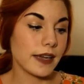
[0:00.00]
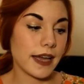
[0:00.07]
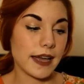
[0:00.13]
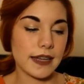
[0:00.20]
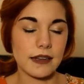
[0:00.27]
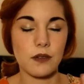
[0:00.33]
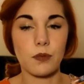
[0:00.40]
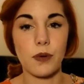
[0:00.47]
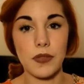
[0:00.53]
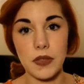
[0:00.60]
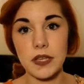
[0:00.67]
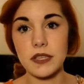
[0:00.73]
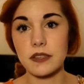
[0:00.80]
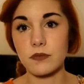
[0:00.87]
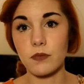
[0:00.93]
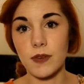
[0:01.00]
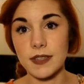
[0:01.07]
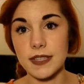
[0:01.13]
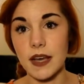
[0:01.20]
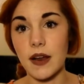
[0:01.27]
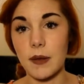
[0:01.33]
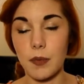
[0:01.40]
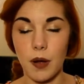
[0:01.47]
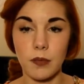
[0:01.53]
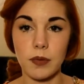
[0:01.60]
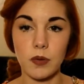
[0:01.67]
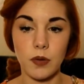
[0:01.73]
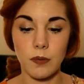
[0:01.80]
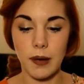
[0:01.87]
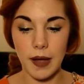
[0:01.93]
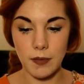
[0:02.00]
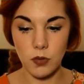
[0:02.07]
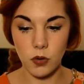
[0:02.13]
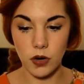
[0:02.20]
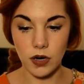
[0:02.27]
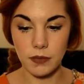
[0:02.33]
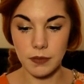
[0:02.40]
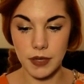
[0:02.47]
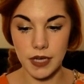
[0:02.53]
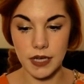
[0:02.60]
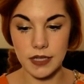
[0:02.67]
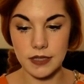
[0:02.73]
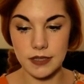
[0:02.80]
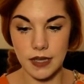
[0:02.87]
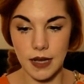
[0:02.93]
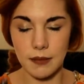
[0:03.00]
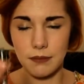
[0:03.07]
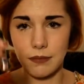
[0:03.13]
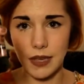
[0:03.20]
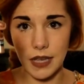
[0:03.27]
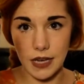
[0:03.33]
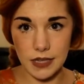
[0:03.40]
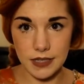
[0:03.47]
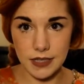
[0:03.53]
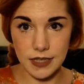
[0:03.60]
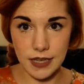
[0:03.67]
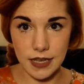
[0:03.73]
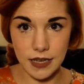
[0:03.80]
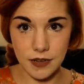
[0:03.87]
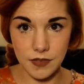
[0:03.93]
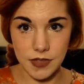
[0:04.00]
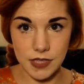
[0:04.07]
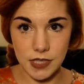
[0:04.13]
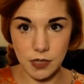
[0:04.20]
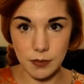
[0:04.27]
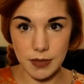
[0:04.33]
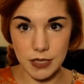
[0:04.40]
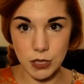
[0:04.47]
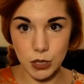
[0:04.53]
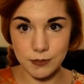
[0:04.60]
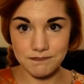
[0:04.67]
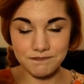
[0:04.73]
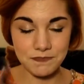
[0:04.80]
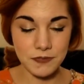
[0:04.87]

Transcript: and when this runs out I probably will buy more because I'm getting to the end of this little pencil.